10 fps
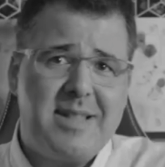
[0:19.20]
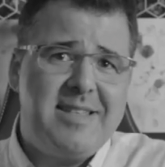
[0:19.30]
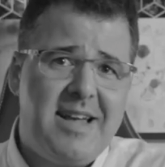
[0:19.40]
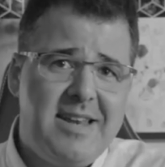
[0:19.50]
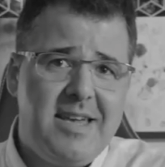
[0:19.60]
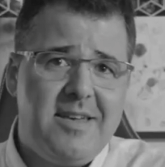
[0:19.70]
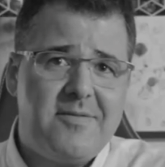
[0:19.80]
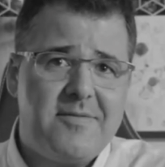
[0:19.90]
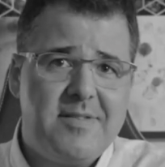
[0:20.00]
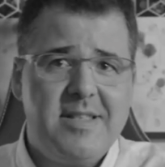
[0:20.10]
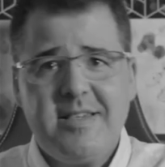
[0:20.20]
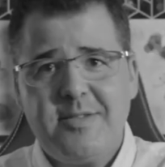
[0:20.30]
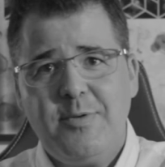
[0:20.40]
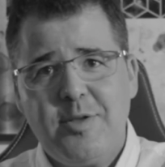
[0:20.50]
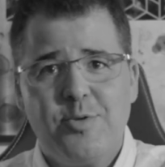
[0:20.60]
But Yaniv, this
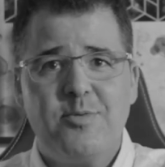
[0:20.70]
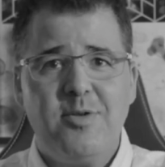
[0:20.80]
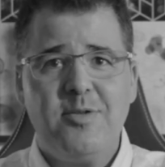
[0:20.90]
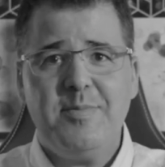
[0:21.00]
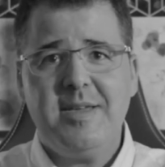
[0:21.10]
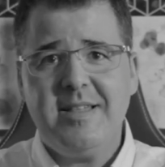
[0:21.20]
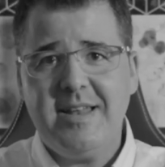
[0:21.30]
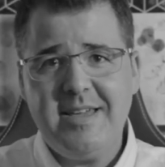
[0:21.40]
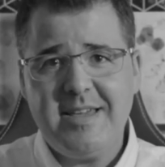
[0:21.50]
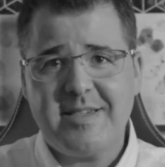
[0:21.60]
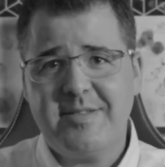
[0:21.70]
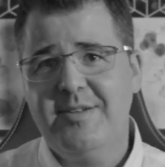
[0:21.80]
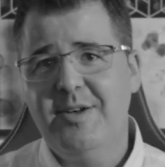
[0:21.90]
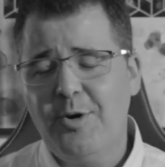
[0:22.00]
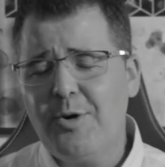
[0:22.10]
threat should not be in the list.
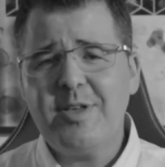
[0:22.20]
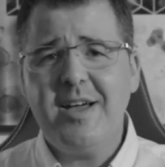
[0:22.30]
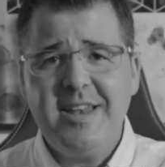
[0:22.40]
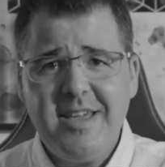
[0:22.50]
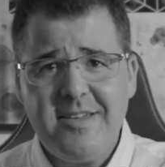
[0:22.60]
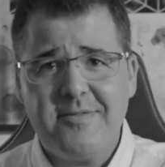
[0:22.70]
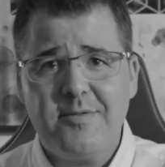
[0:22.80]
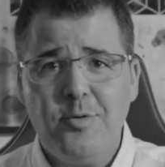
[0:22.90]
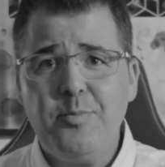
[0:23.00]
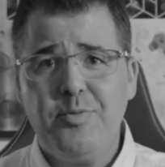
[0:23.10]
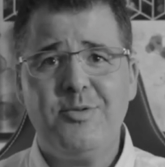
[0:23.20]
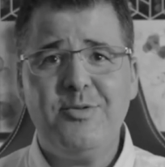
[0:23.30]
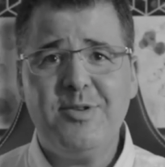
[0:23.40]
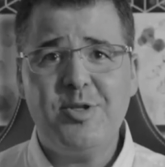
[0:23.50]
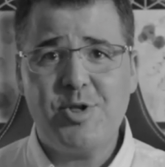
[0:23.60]
Or Yaniv, who
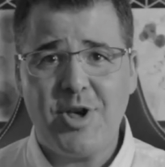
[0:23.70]
put you in